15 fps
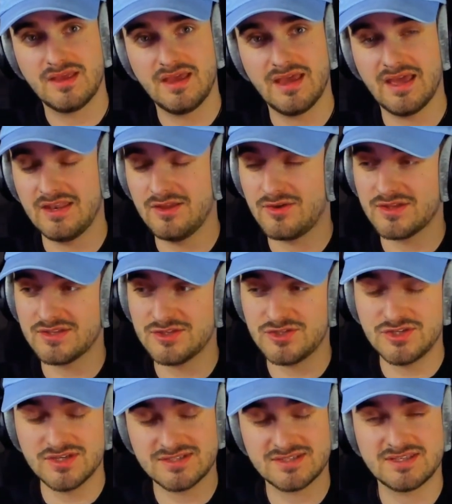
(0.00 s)
and you can
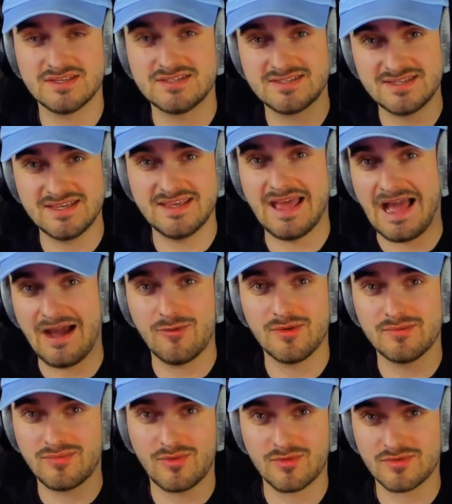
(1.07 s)
just see how
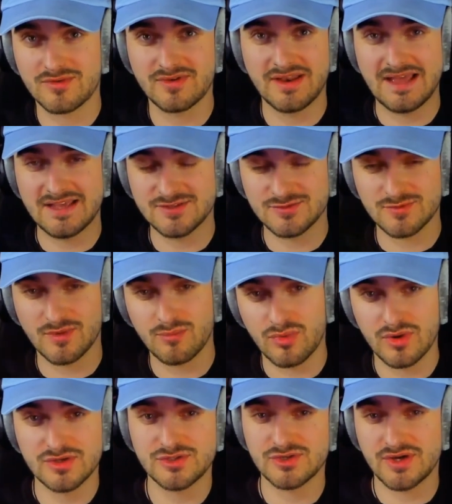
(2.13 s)
important Ezra
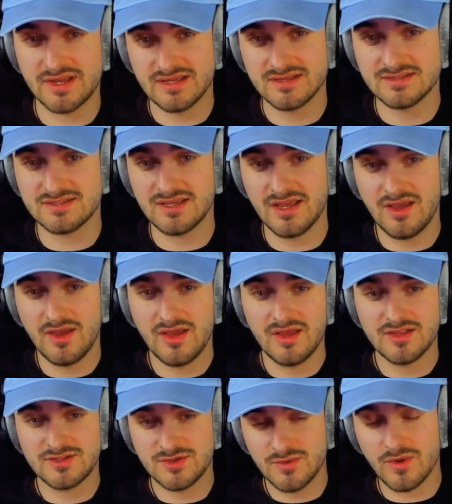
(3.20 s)
Bridger is
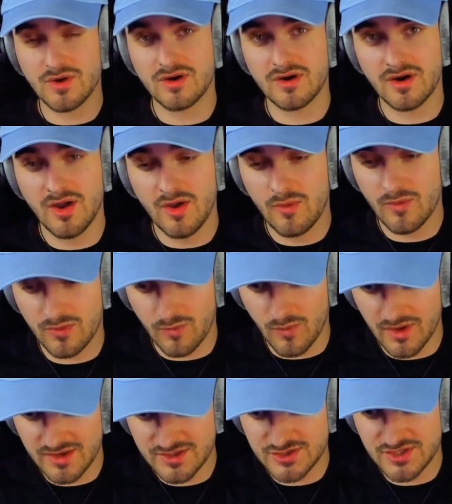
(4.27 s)
to her with
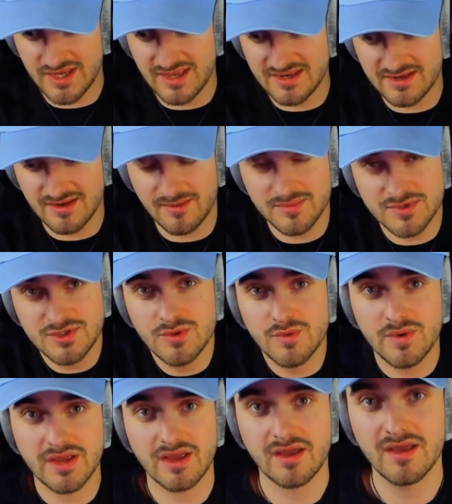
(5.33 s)
what she ended up
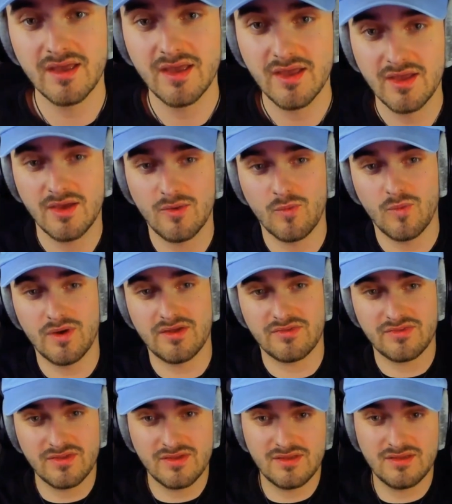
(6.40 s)
doing
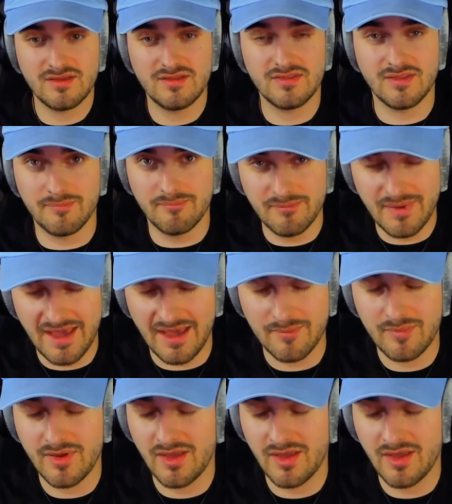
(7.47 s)
with the map.